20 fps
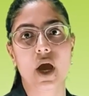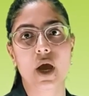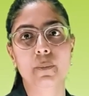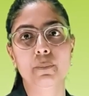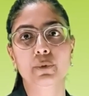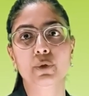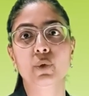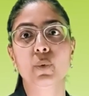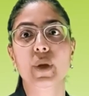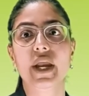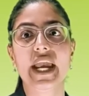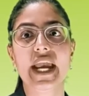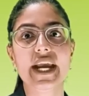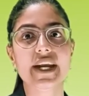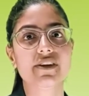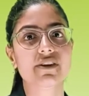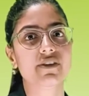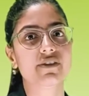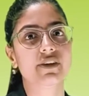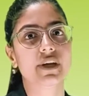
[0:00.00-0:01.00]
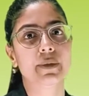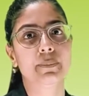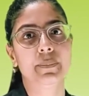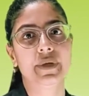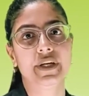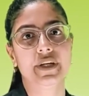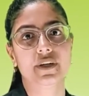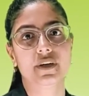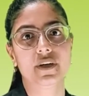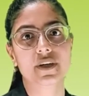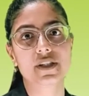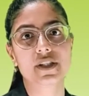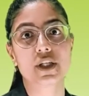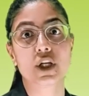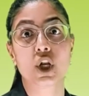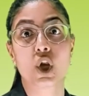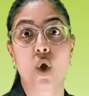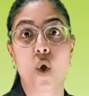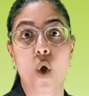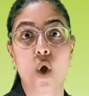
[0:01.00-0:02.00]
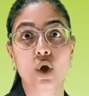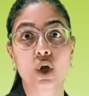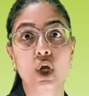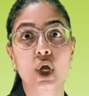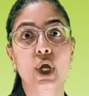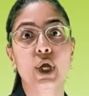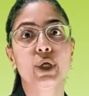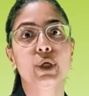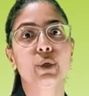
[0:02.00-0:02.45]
up to 800 meters long